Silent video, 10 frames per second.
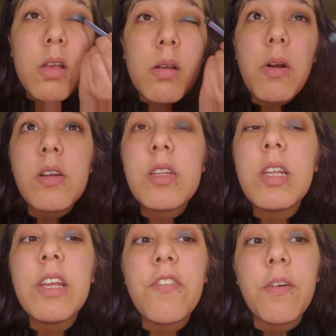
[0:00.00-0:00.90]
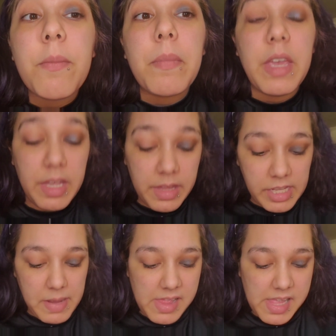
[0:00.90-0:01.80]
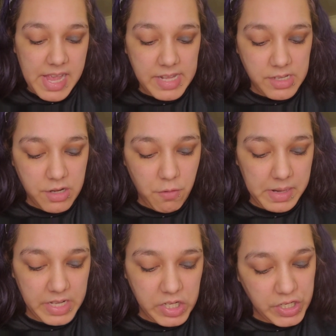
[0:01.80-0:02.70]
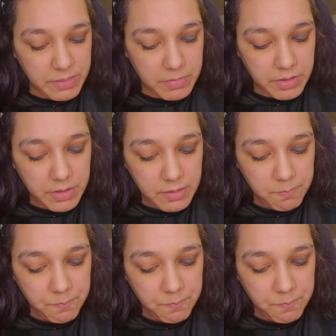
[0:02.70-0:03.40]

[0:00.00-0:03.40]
Personally, for me, this palette has too many shimmers